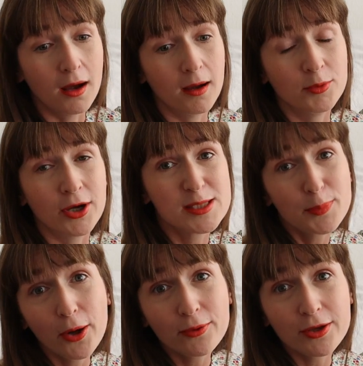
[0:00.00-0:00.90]
nice
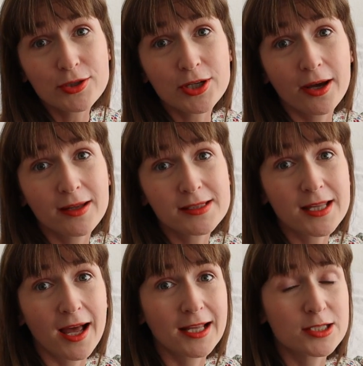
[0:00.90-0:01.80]
polo
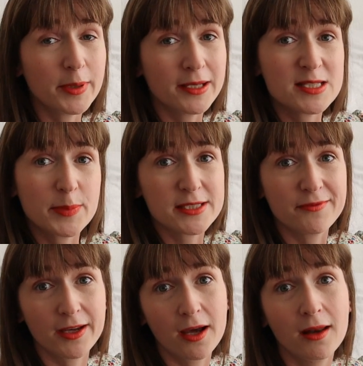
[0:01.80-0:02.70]
shirts that had to be in a
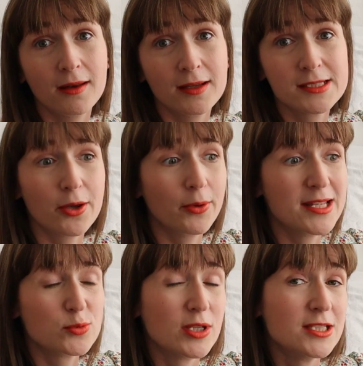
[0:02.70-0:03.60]
specific colour. So
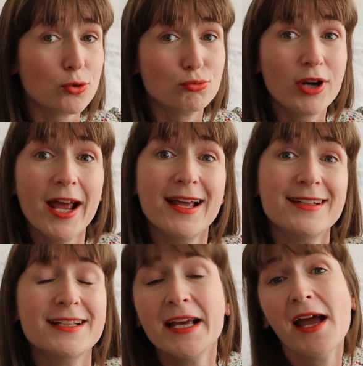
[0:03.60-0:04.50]
his ones are
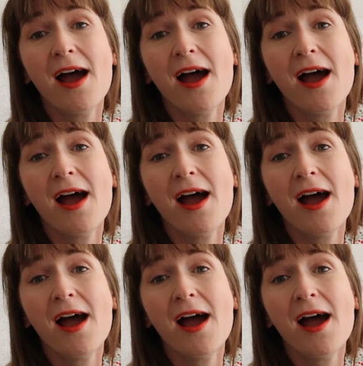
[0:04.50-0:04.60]
red.